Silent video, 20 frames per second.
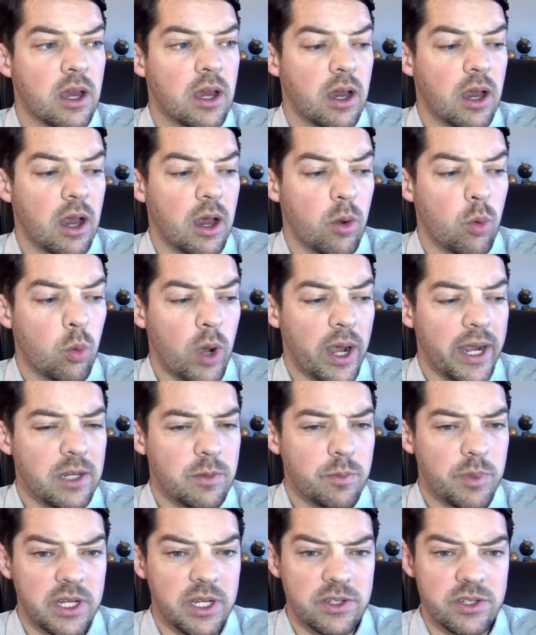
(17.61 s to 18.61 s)
White
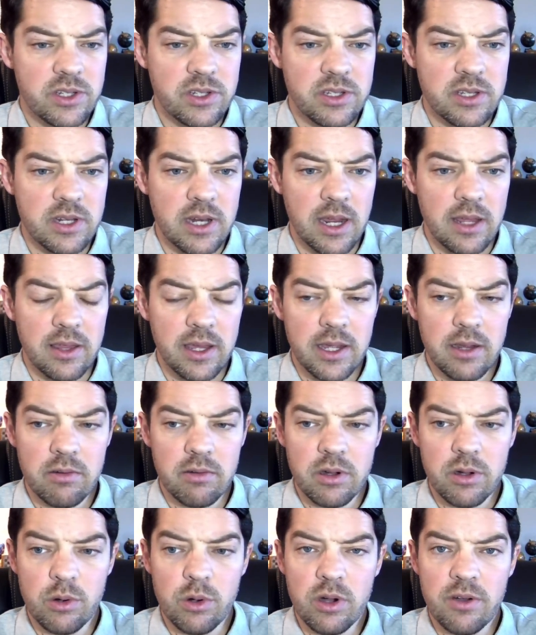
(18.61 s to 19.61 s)
Pieces today, the
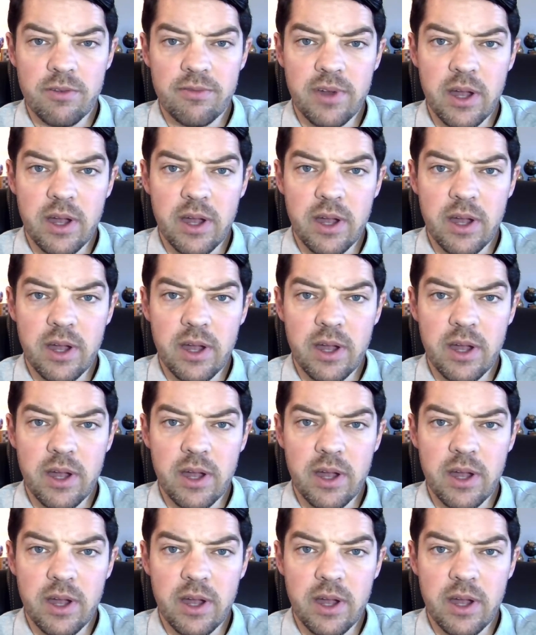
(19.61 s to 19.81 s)
hero of